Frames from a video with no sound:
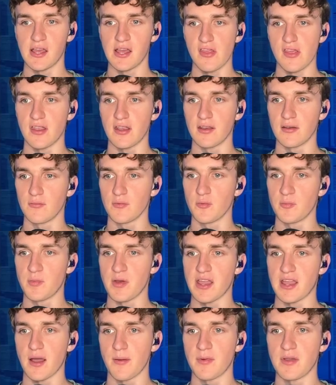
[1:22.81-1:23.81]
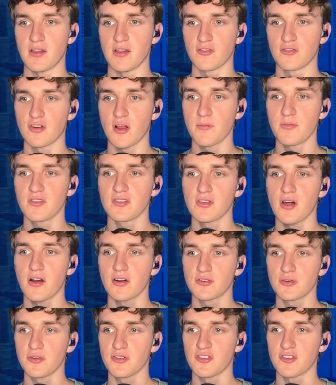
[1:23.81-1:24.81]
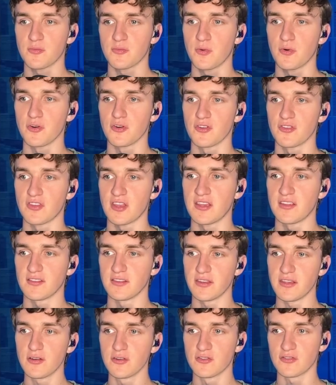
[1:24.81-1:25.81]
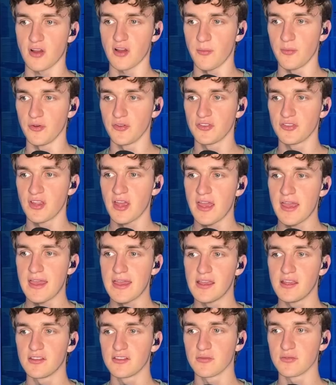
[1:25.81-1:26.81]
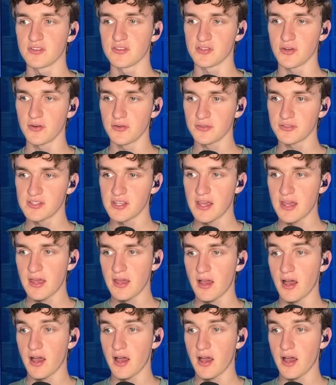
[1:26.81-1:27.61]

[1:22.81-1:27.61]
And then we'll pick up here. Trump has long told his supporters that his legal trouble is the result